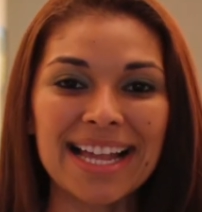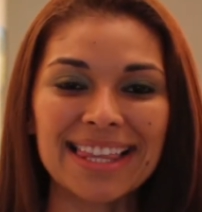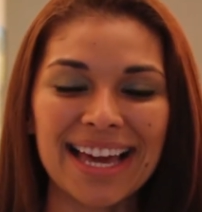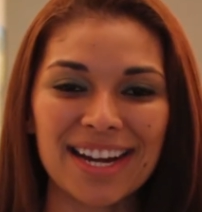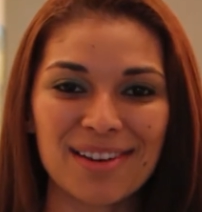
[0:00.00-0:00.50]

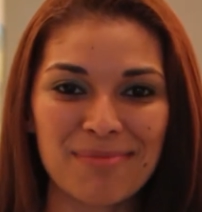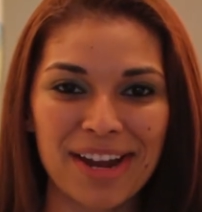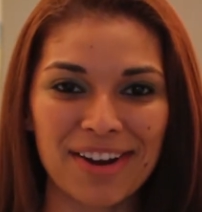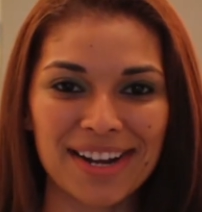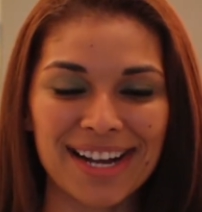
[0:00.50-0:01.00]
Latin
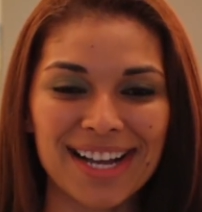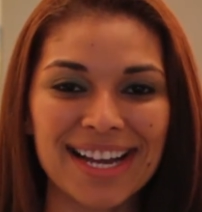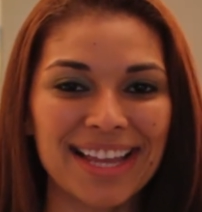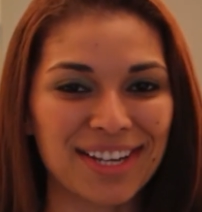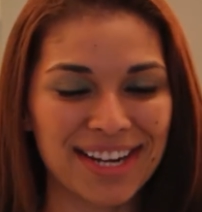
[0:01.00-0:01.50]
America,
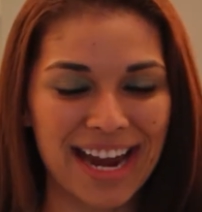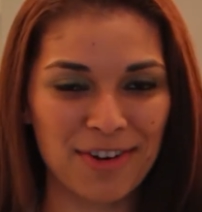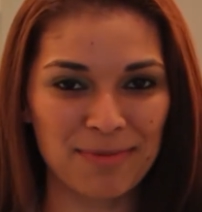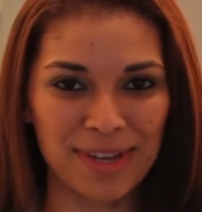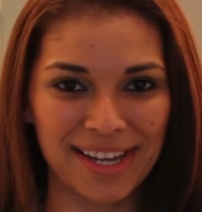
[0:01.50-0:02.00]
and the
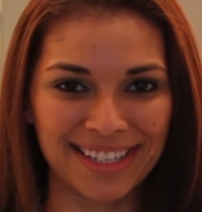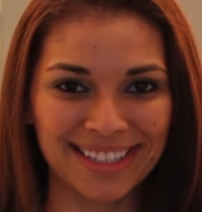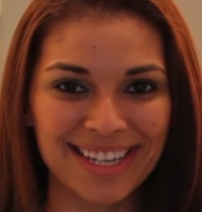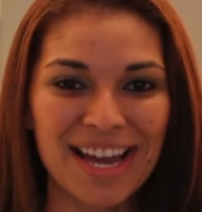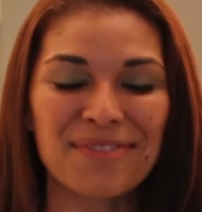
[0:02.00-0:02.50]
Caribbean.